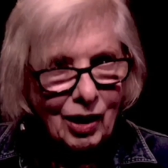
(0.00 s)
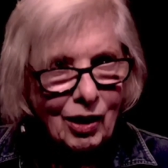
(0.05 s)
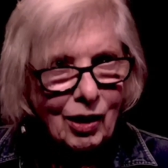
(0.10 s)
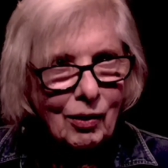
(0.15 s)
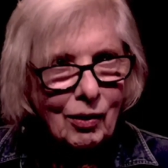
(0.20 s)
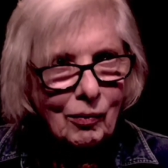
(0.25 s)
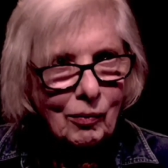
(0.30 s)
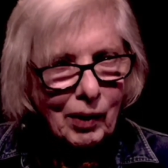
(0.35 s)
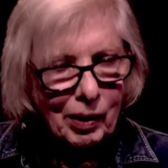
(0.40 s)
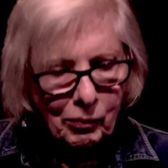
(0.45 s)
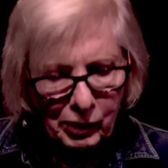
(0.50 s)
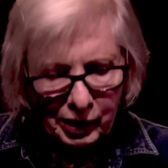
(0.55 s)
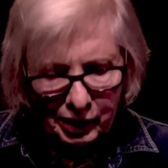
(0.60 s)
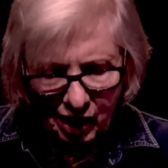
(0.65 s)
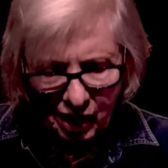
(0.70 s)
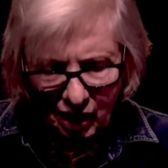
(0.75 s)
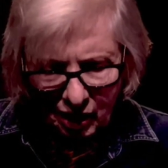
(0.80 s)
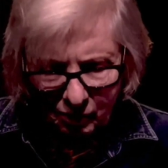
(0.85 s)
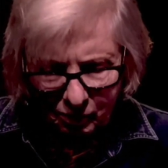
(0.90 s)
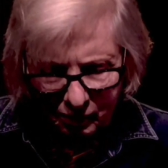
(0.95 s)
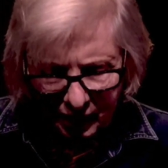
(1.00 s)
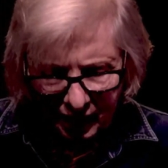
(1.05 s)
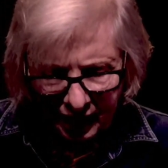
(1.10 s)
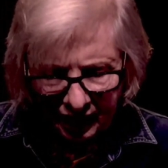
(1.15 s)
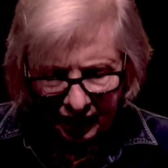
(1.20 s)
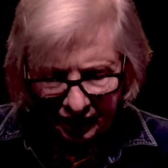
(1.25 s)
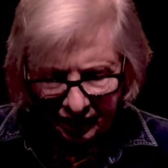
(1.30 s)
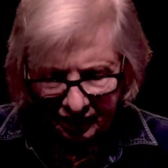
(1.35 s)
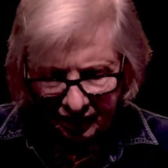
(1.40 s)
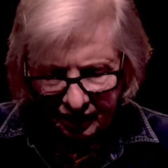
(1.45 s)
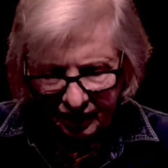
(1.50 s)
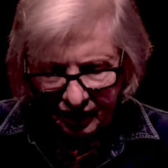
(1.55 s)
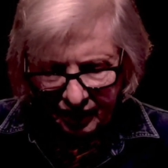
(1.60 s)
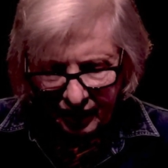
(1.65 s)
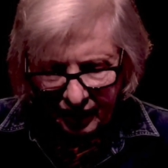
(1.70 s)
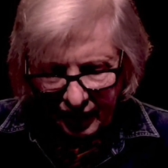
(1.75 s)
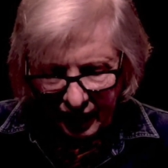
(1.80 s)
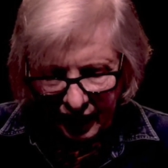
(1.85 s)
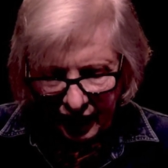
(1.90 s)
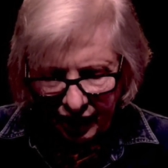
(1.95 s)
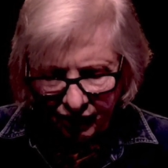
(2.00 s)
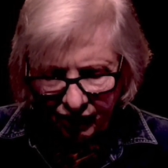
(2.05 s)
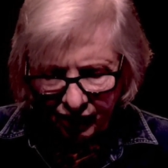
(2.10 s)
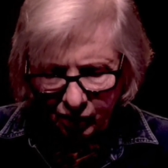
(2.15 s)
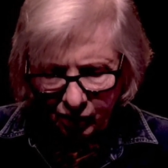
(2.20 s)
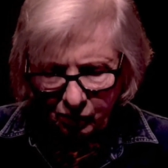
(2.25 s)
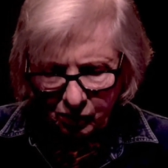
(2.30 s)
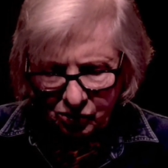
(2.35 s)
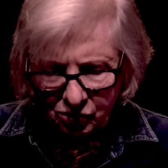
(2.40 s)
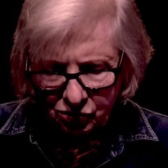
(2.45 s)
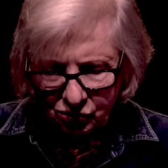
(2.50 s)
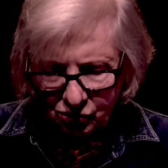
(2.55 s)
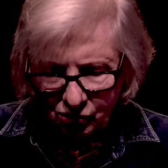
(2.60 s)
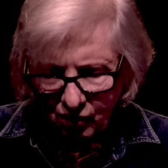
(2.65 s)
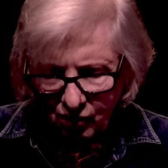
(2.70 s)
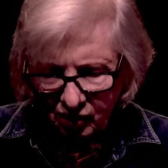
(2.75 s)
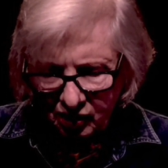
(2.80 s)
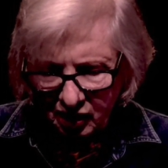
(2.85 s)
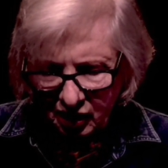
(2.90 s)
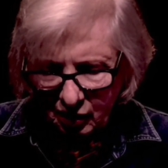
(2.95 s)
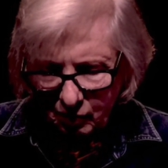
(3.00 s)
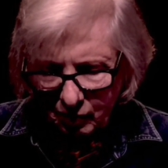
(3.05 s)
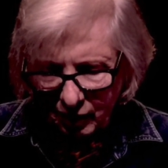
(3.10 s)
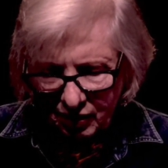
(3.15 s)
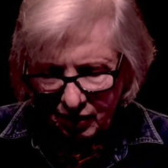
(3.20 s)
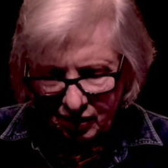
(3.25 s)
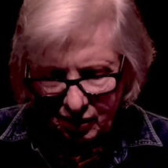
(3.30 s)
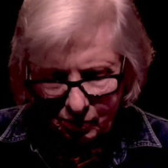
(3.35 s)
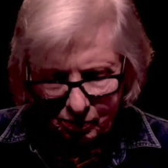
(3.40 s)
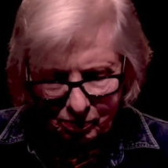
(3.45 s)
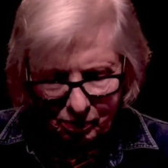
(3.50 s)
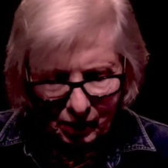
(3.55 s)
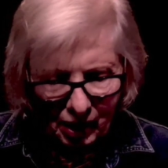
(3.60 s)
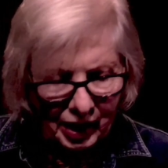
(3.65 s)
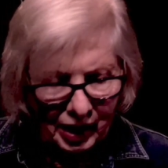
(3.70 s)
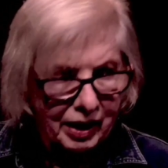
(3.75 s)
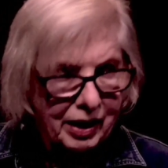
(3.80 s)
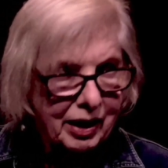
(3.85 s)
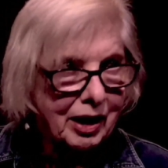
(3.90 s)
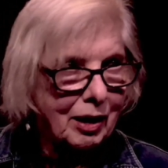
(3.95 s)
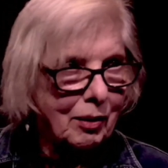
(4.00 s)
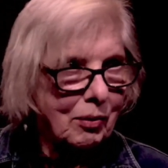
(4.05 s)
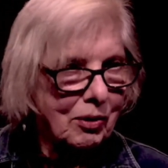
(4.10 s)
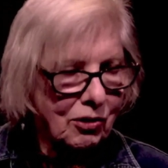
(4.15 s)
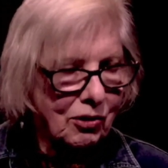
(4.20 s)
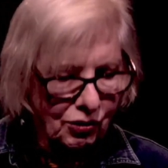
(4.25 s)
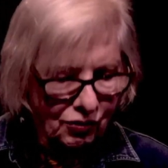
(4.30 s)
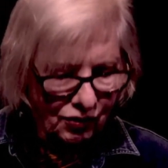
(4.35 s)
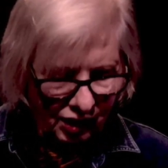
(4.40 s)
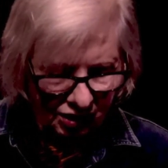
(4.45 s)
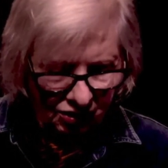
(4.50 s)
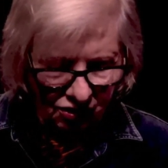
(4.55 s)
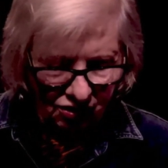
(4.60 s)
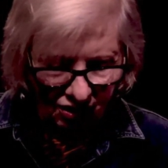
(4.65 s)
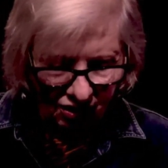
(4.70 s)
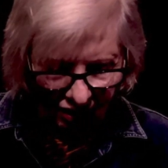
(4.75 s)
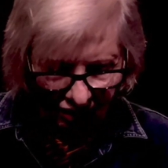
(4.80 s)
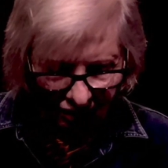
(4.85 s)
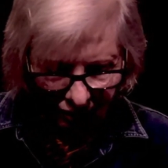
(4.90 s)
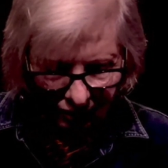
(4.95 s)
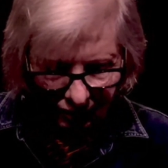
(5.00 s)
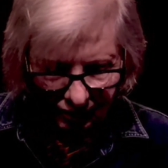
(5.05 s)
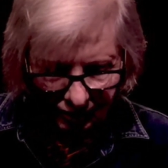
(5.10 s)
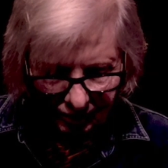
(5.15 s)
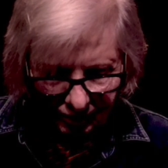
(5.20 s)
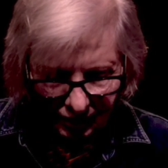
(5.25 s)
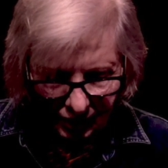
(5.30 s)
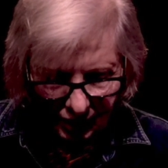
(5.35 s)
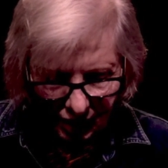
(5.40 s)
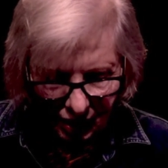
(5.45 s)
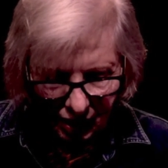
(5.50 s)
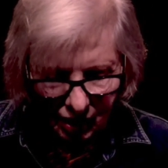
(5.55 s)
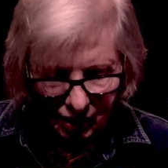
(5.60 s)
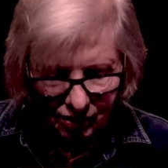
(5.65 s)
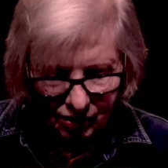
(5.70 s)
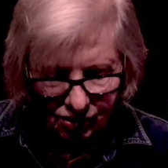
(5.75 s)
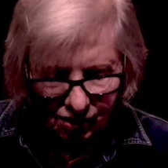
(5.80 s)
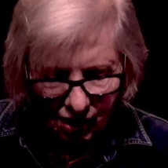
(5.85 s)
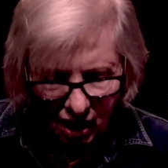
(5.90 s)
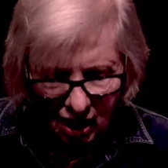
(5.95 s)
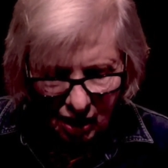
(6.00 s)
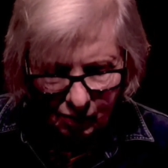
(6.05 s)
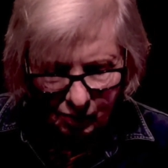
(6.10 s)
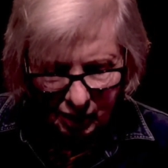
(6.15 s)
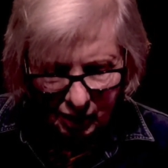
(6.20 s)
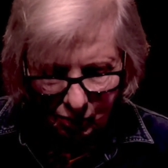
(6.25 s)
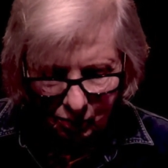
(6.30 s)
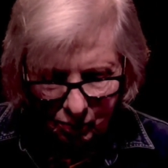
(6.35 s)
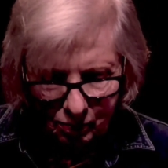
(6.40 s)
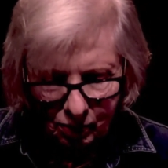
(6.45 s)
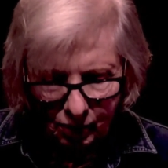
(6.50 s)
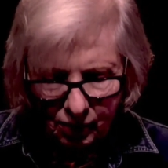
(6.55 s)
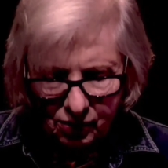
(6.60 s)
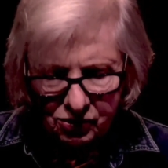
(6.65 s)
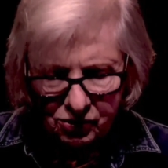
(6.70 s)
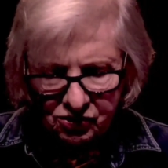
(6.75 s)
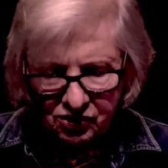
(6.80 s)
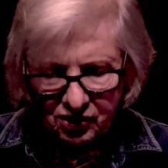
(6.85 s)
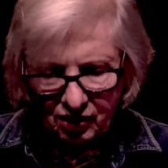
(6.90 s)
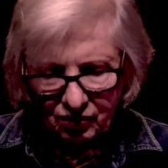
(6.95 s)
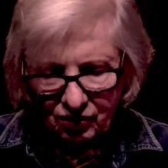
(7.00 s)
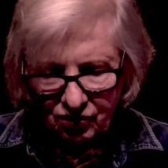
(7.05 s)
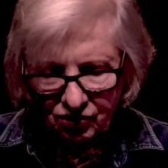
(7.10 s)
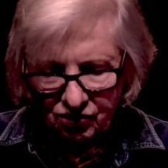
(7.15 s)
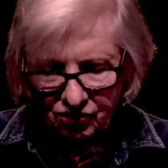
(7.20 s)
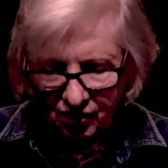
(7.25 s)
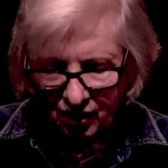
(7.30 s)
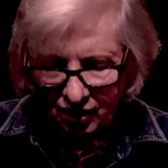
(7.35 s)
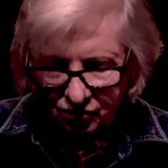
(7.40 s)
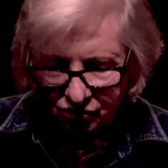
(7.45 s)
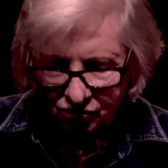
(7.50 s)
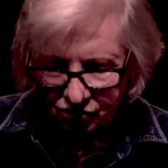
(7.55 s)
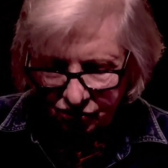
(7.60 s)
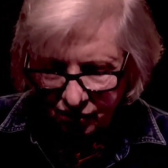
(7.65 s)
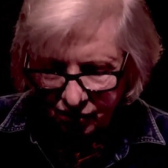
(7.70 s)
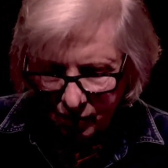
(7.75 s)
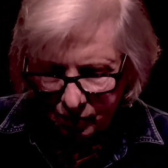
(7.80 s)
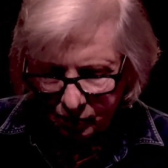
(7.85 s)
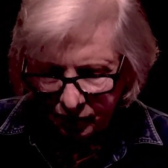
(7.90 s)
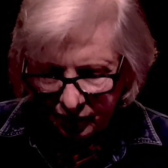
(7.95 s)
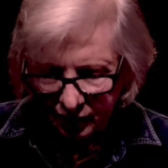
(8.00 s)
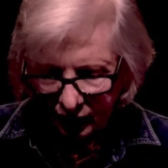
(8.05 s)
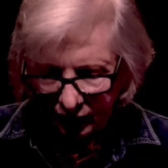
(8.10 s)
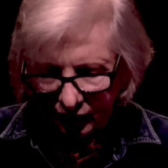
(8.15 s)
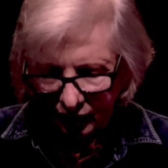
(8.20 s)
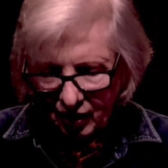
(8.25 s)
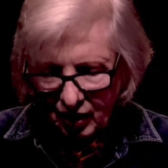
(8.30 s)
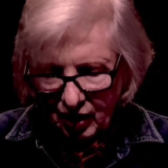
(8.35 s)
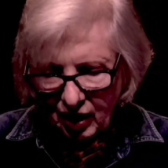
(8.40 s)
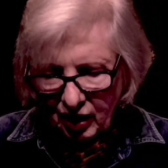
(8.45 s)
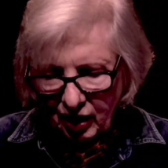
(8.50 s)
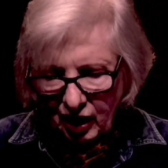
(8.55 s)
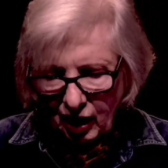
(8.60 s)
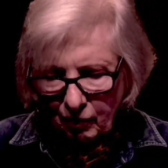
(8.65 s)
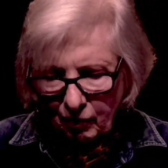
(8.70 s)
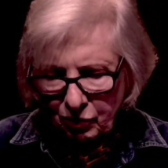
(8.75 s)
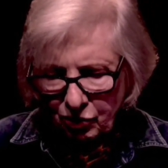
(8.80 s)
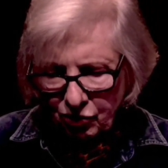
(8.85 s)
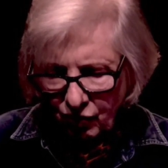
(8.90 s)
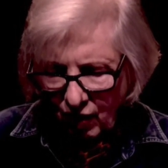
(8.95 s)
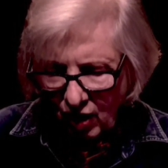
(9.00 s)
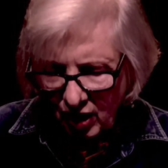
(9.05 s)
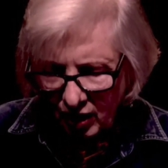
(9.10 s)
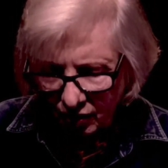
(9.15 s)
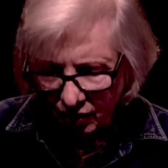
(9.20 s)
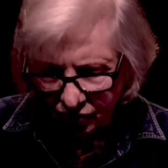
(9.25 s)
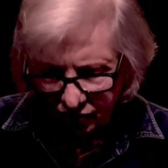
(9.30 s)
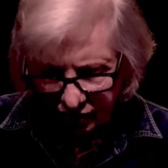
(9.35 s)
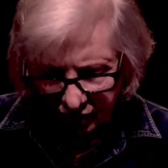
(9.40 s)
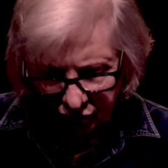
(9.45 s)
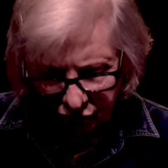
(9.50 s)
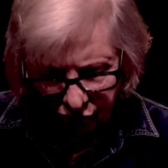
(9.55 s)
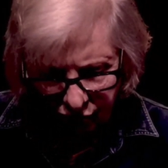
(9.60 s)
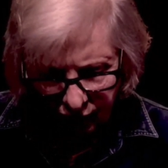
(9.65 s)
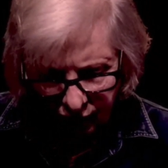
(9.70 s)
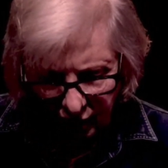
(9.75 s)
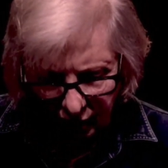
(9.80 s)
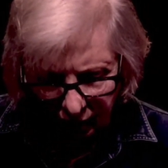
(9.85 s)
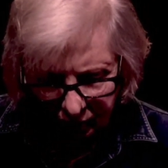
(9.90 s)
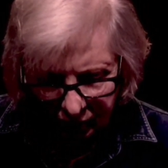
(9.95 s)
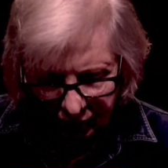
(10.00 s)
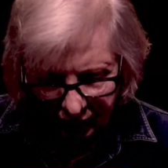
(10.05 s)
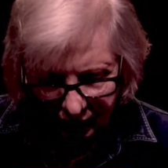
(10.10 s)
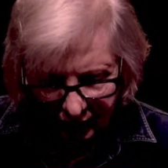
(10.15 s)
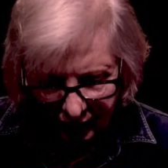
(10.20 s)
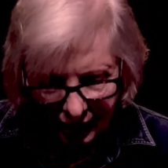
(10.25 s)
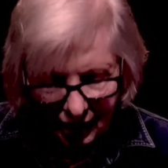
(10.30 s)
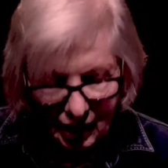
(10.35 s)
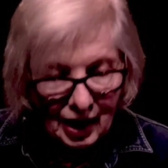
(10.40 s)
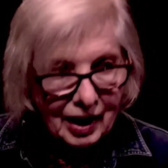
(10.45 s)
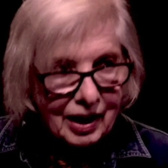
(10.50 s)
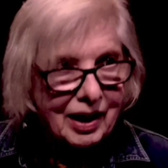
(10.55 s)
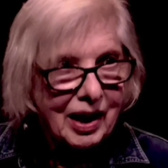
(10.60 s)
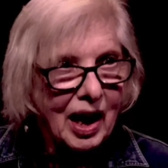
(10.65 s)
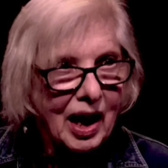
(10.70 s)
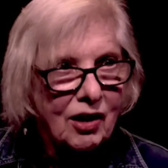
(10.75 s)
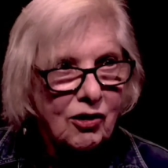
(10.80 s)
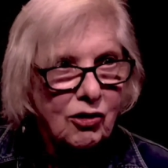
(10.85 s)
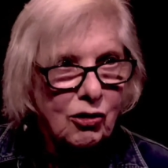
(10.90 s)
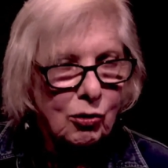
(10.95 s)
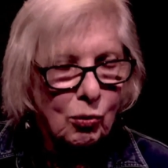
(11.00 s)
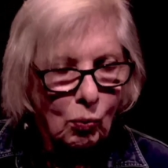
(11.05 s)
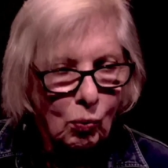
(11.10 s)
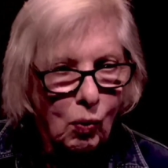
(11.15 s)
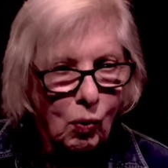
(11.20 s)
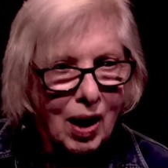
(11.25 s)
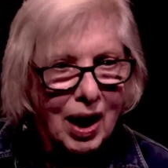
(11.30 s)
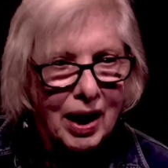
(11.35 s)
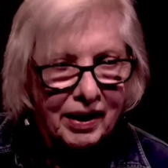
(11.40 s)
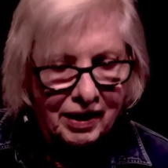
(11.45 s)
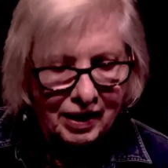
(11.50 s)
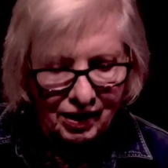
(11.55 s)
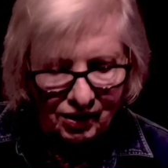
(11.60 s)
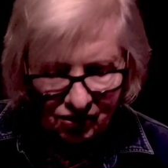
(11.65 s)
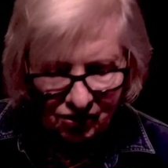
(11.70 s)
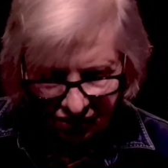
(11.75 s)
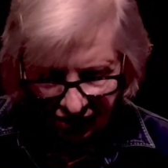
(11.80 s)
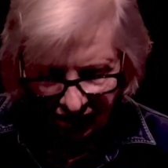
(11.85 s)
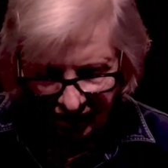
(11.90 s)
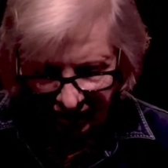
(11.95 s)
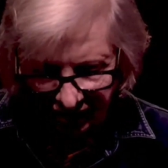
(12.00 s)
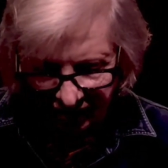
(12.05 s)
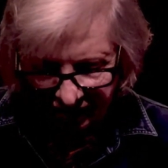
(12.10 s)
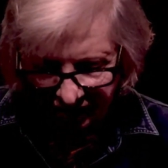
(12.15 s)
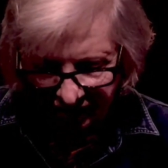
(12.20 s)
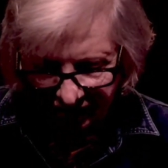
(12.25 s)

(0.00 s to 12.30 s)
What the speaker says: When we got back, Eric was talking about the bike he was fixing. Tommy, bursting to say something, kept trying to interrupt. Guess what, he said.